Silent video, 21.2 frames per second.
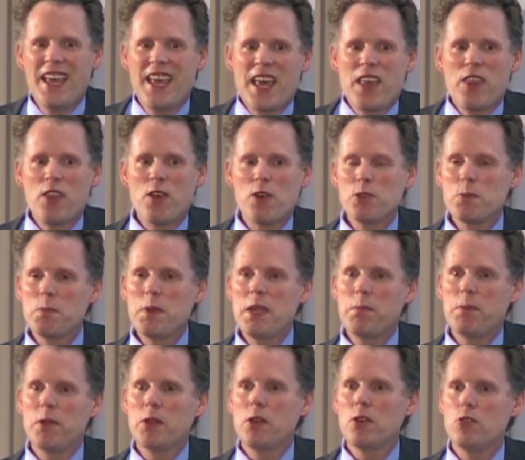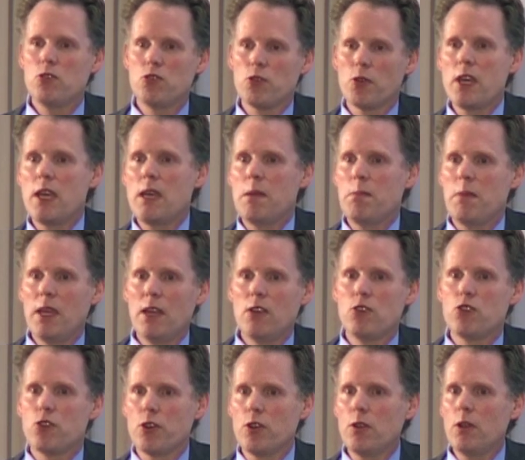Those people who dream
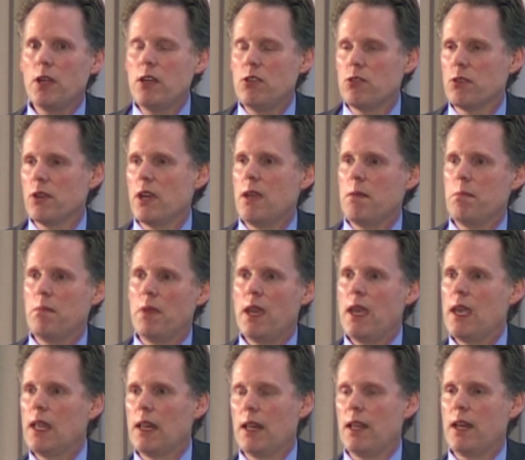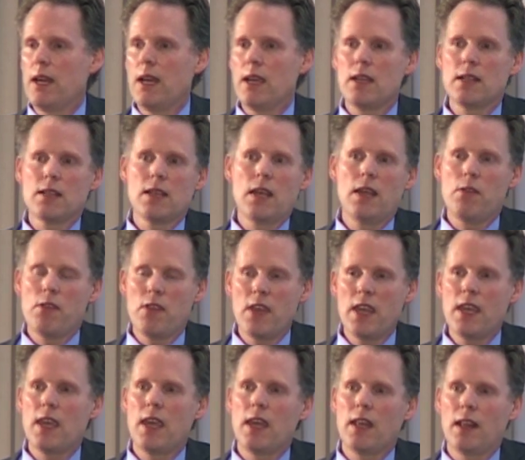and truly dream analytic and
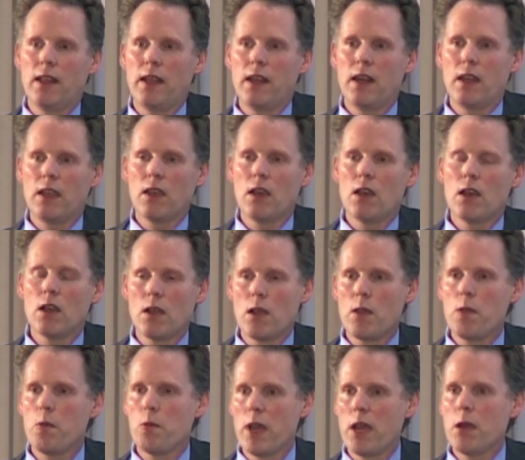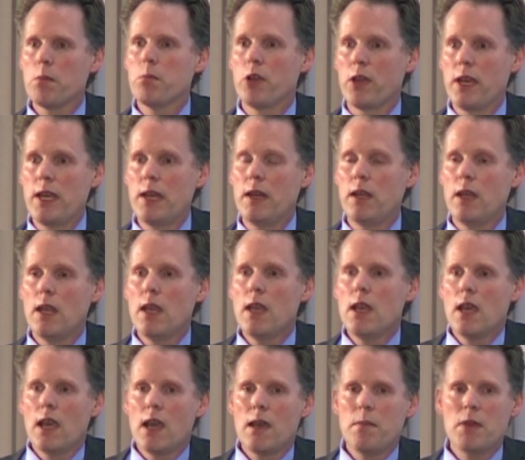think analytic are a rare breed.
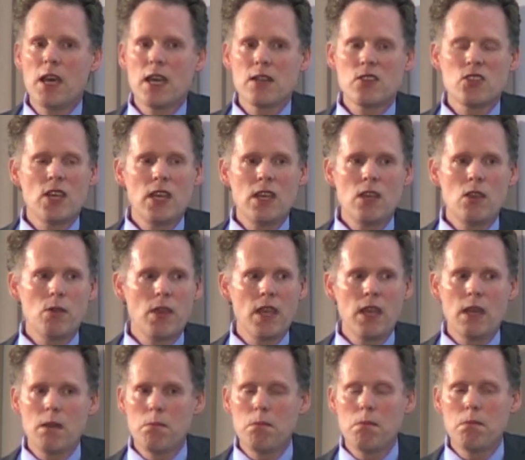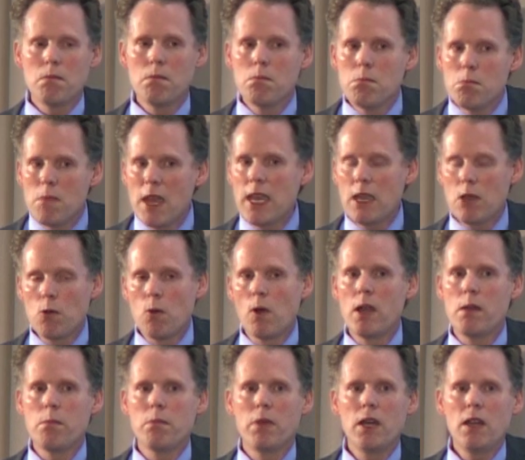I'm not saying you can't make
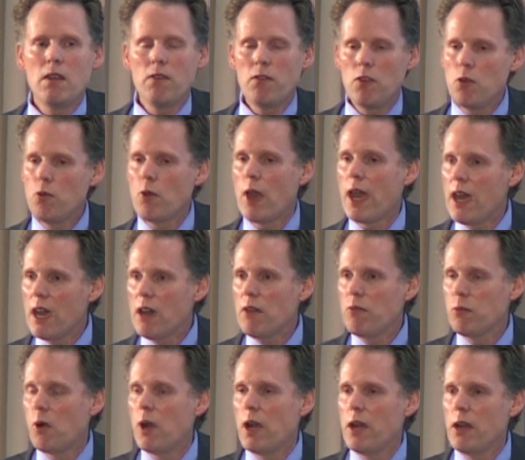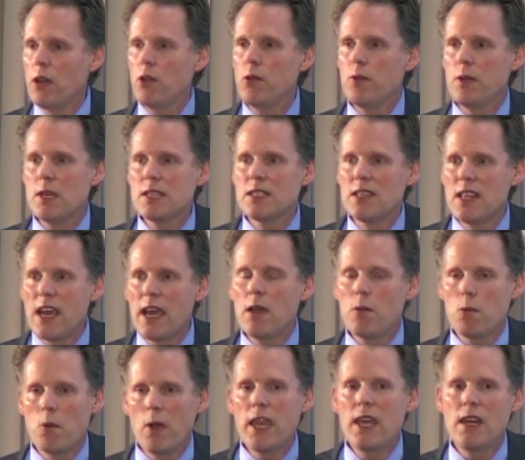one, but if you have one who is
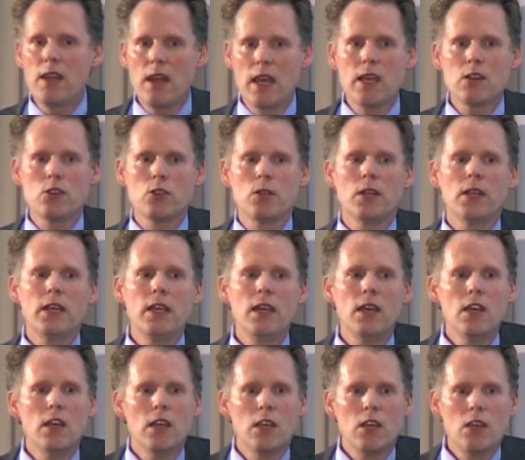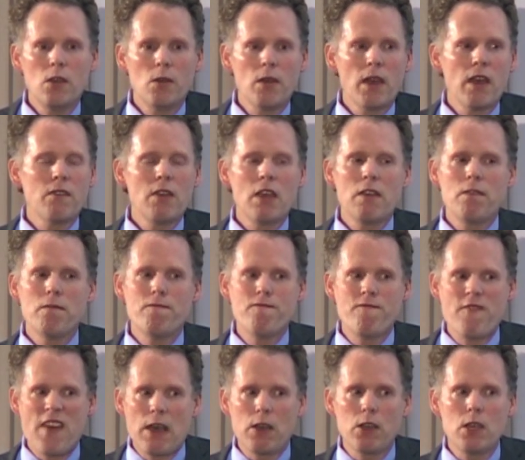that way naturally, you have a
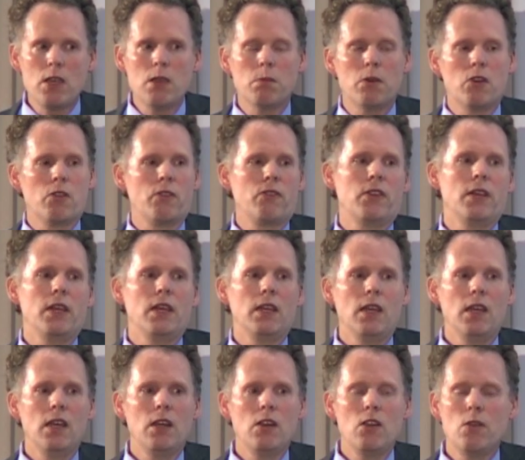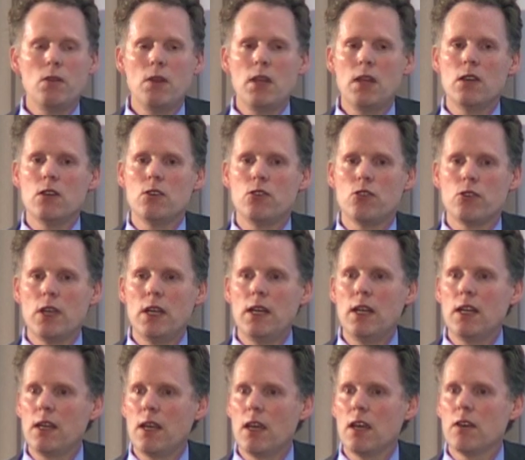valuable thing, and you need to treat
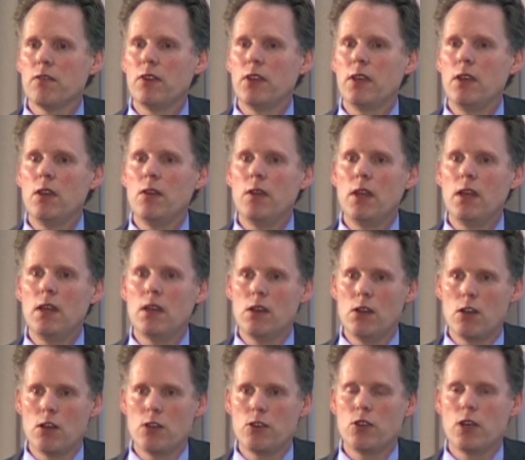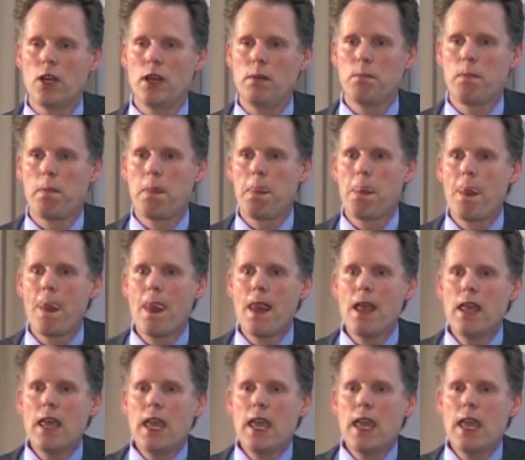it carefully. You need to nurture it.